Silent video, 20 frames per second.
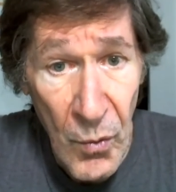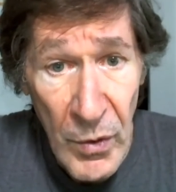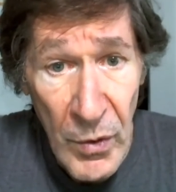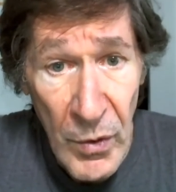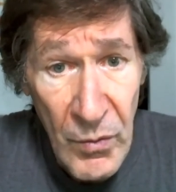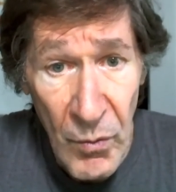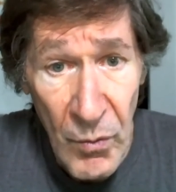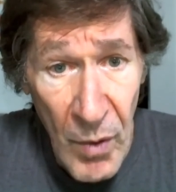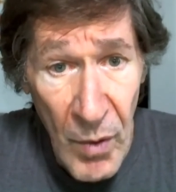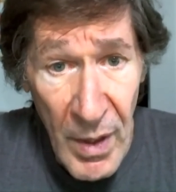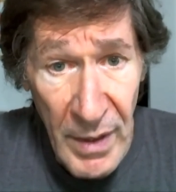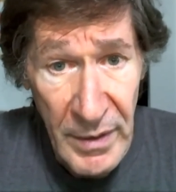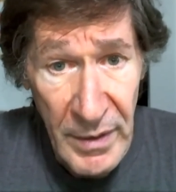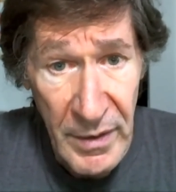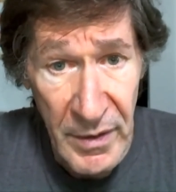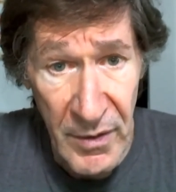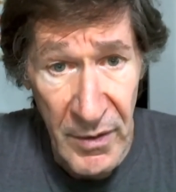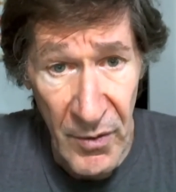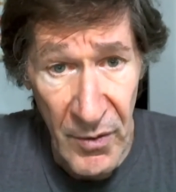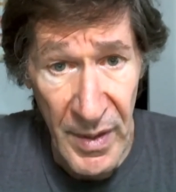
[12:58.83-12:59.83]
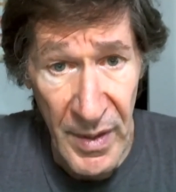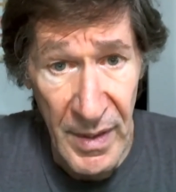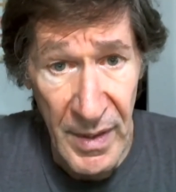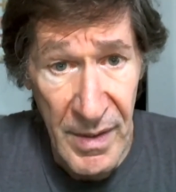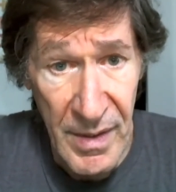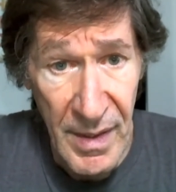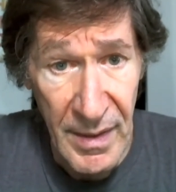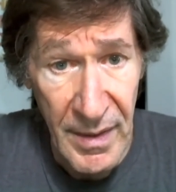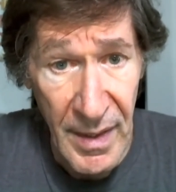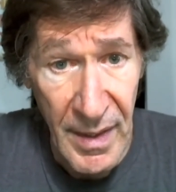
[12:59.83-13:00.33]
want to do things
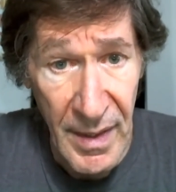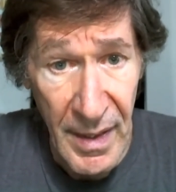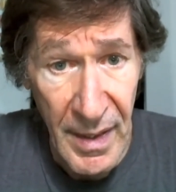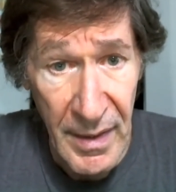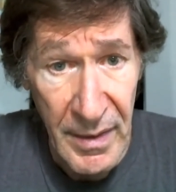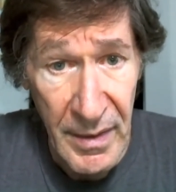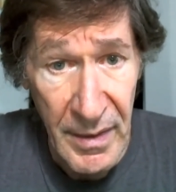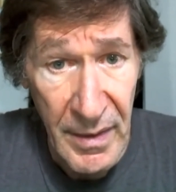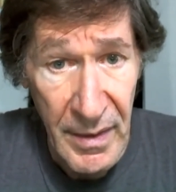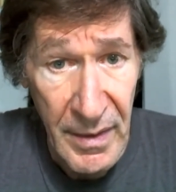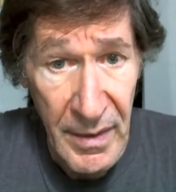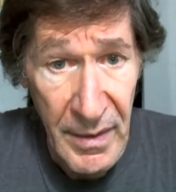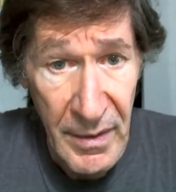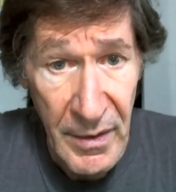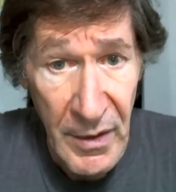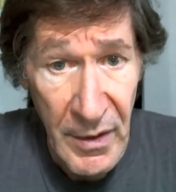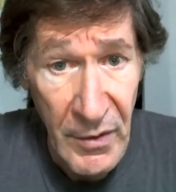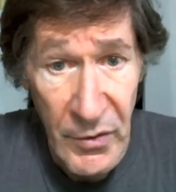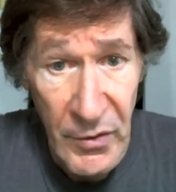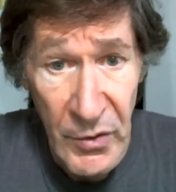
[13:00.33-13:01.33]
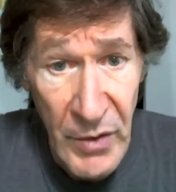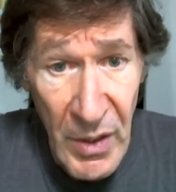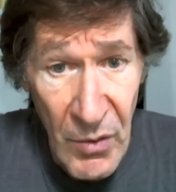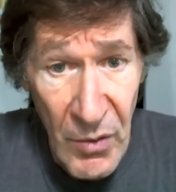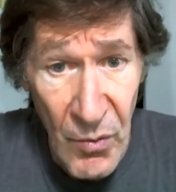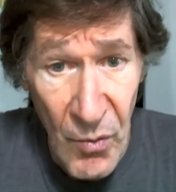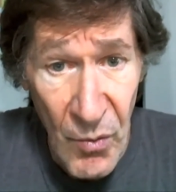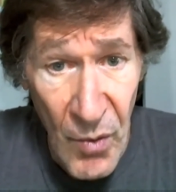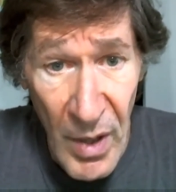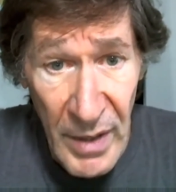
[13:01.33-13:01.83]
like that. You
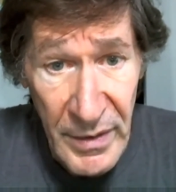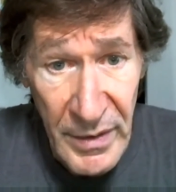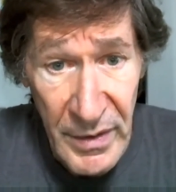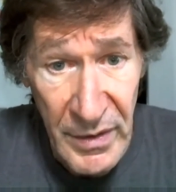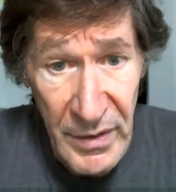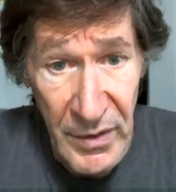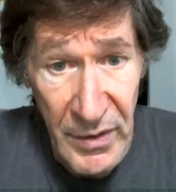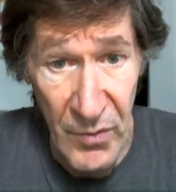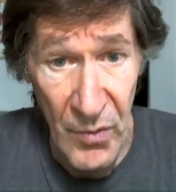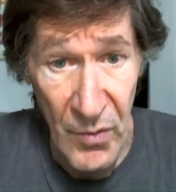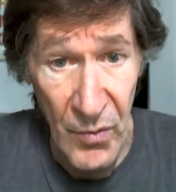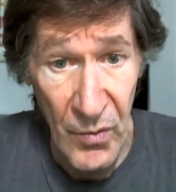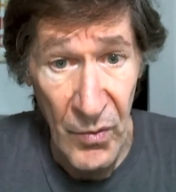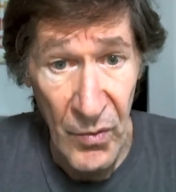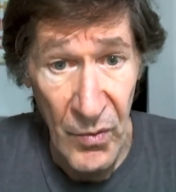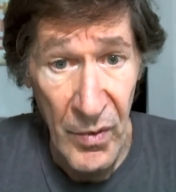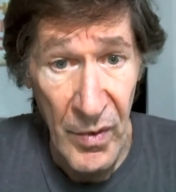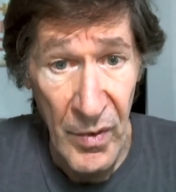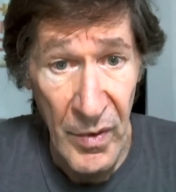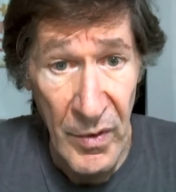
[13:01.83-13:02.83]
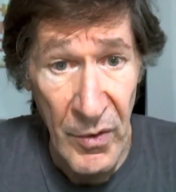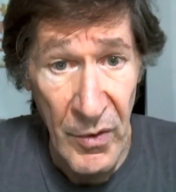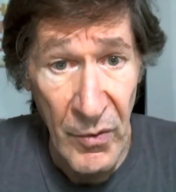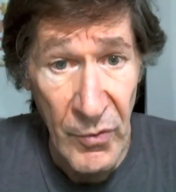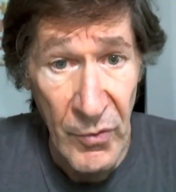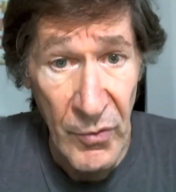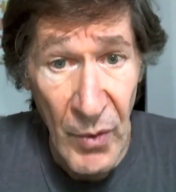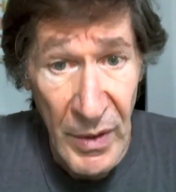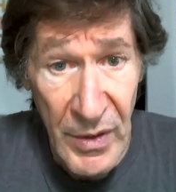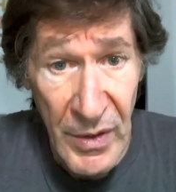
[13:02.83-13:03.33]
don't want to do,
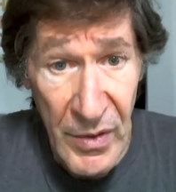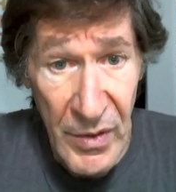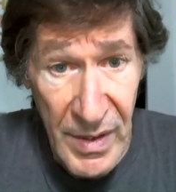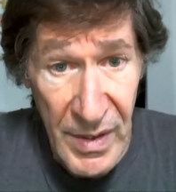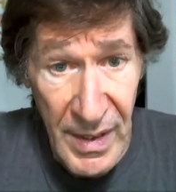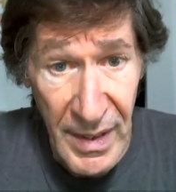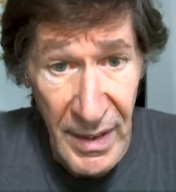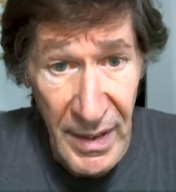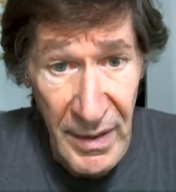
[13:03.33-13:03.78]
you understand,